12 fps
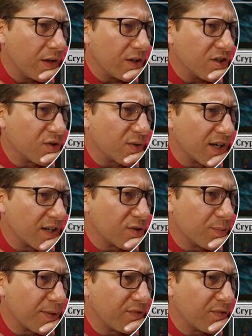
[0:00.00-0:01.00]
So it enters the
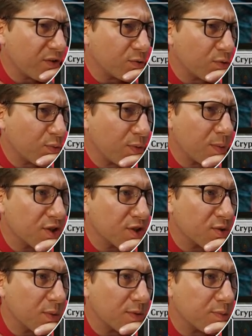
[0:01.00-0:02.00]
battlefield with 3
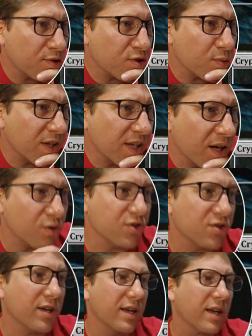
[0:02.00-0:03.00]
+1/+1 counters
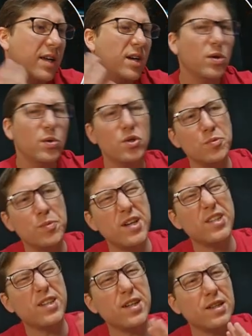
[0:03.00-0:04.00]
on it, which
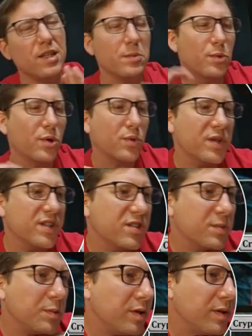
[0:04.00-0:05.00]
makes it a little more
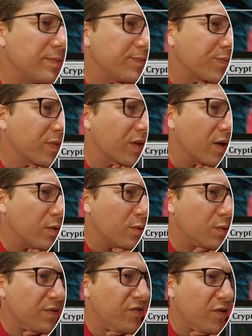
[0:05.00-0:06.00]
reasonable.
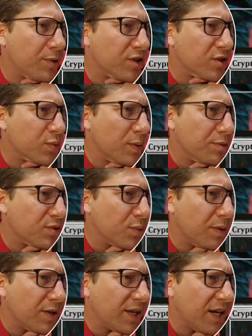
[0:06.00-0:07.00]
Remove a
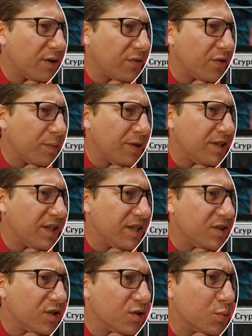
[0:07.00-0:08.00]
+1/+1 counter from it,
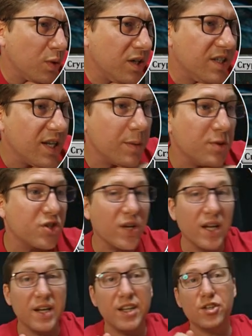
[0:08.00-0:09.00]
it deals 1 damage
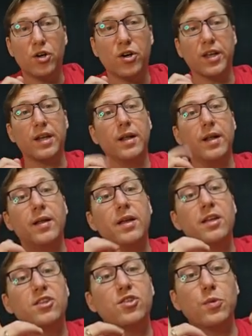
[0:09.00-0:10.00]
to any target.
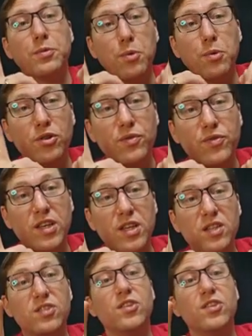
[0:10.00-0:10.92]
So with both of these,